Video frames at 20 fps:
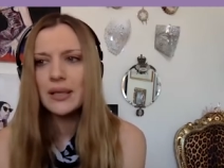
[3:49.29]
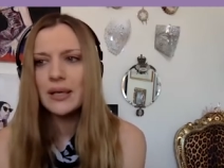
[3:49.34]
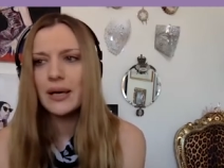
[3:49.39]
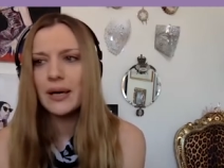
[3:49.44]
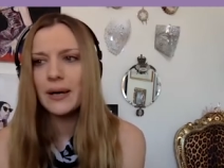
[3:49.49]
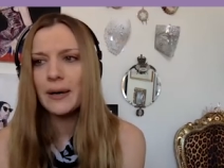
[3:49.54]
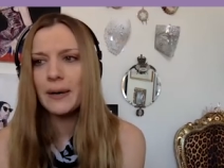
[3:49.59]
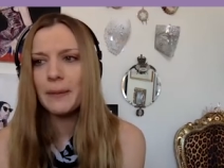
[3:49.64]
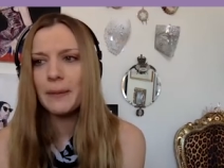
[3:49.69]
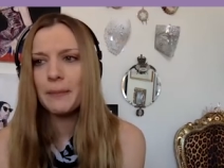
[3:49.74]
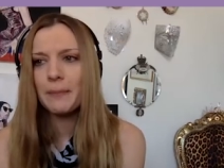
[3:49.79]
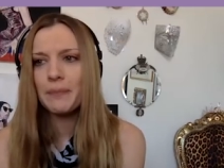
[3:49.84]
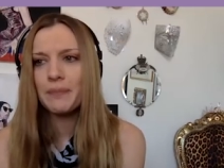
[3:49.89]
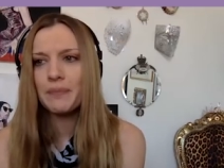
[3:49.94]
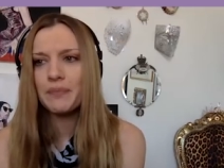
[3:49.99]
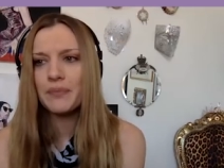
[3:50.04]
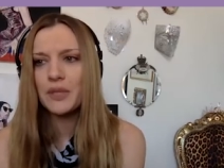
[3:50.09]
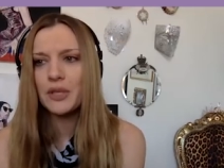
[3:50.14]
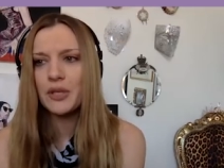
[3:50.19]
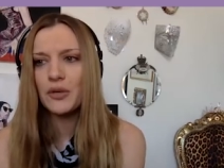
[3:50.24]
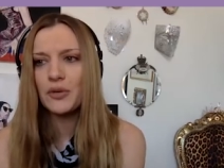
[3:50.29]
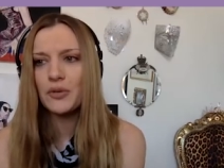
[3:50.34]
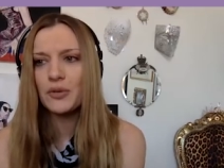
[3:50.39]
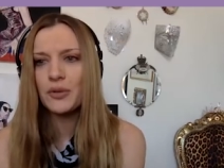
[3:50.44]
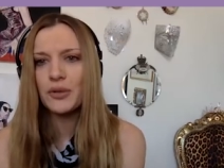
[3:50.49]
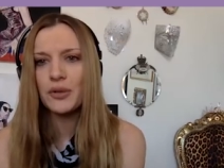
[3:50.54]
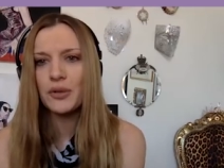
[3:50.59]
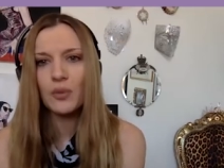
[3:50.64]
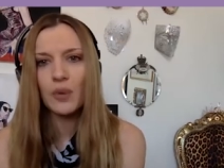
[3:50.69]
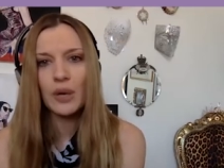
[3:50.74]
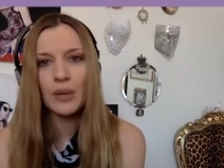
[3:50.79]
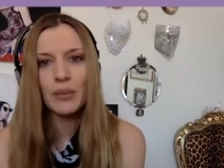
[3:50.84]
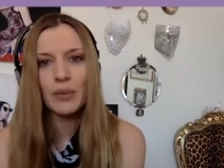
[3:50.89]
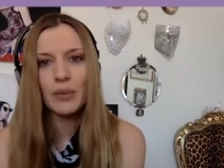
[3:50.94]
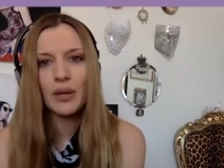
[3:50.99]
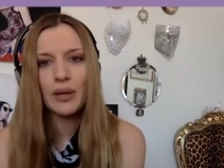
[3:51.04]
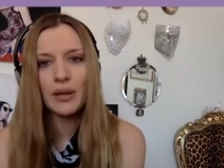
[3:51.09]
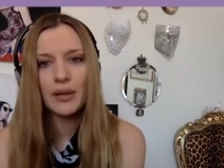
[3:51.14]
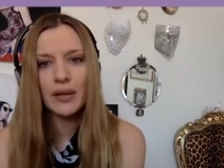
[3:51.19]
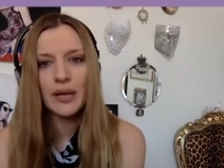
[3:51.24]
Yeah. Um, you know, during the
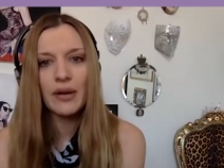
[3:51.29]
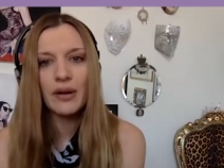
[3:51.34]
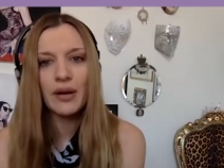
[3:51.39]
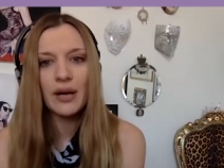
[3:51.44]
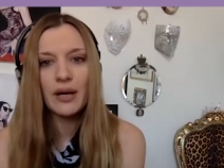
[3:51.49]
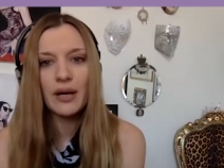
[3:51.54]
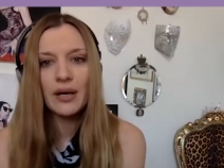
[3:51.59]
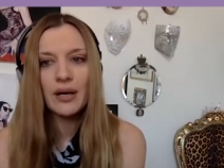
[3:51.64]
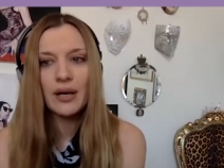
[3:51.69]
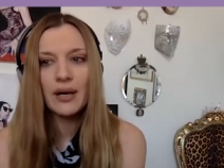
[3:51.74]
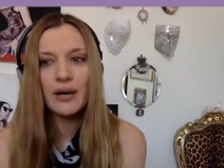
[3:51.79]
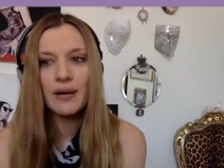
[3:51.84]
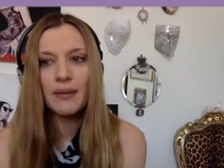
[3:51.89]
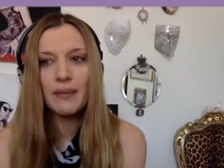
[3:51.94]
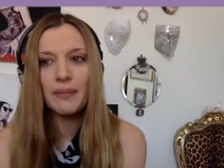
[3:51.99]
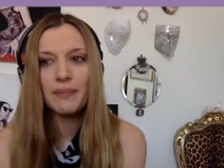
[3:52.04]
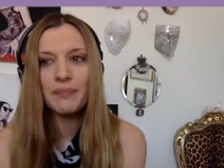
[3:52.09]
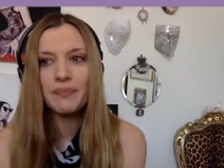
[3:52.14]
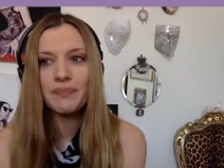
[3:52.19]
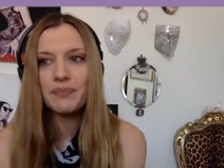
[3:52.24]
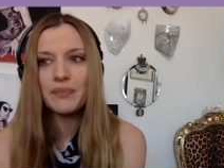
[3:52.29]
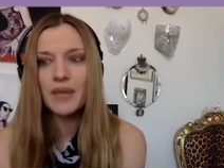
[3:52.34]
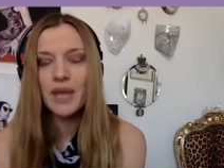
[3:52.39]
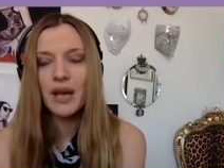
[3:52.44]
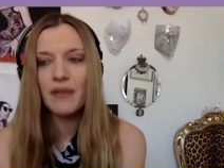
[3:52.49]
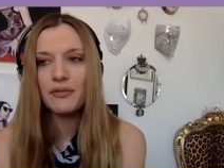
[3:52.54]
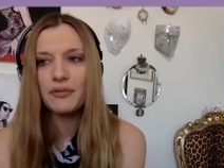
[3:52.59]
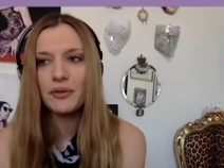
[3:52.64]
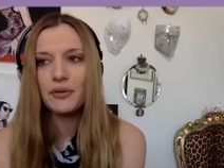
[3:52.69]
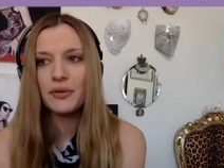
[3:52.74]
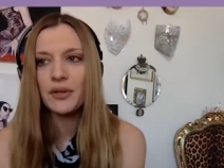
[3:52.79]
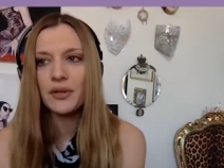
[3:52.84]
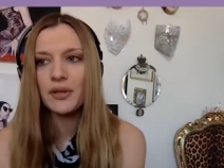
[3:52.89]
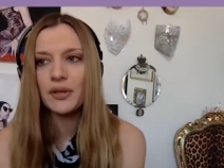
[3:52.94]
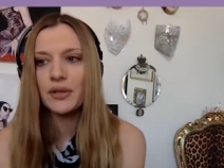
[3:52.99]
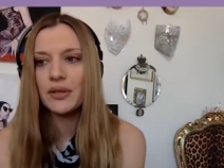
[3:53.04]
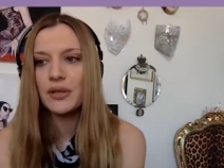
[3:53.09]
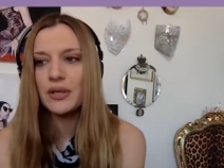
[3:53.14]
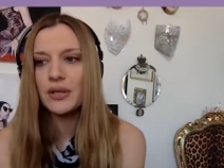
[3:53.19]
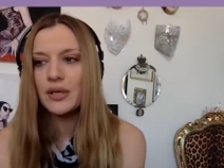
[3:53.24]
Weimar era, um, after
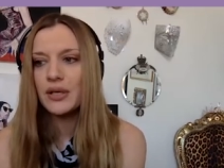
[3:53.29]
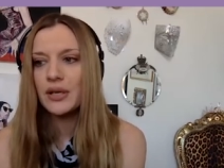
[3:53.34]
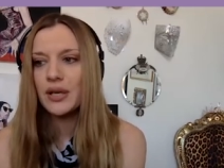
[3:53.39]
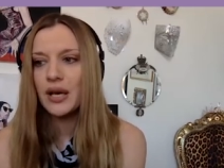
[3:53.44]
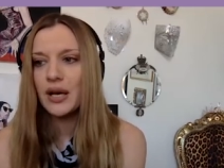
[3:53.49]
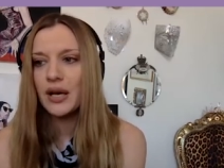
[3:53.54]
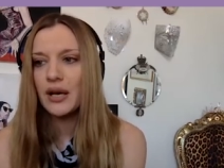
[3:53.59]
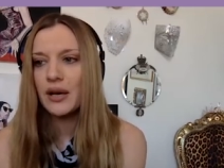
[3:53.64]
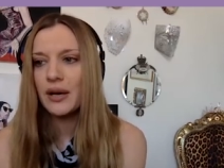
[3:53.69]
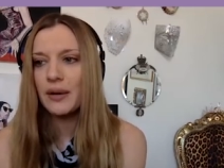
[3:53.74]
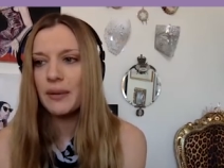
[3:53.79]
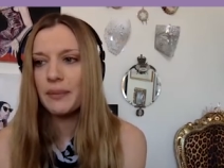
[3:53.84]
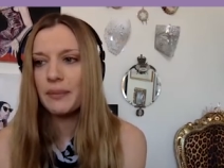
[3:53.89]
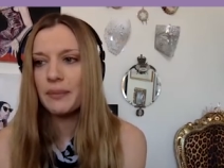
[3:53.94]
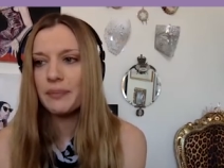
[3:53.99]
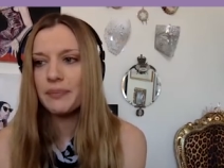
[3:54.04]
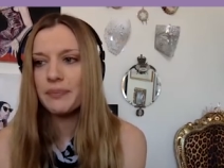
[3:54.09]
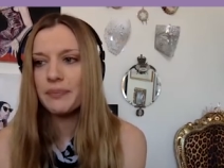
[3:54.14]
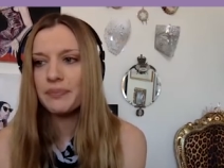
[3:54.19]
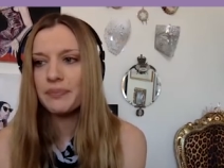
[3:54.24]
the um,